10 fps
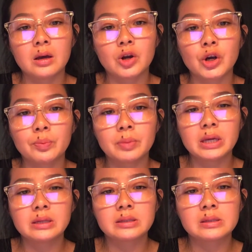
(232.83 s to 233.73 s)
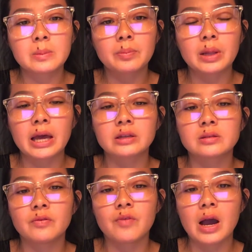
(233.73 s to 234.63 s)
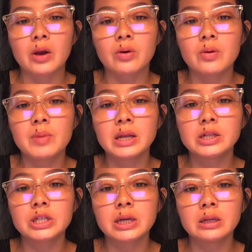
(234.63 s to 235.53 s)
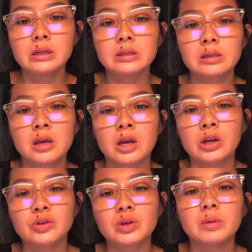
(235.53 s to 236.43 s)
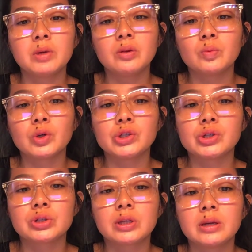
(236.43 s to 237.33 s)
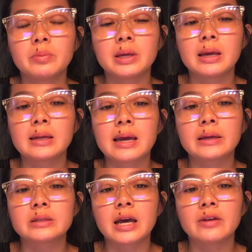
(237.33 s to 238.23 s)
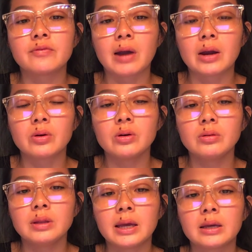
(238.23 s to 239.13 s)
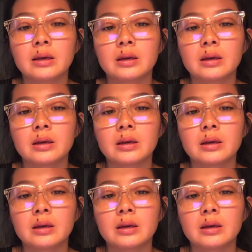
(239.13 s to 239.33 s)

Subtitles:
herpes simplex viral meningitis, treatment would usually be an antiviral like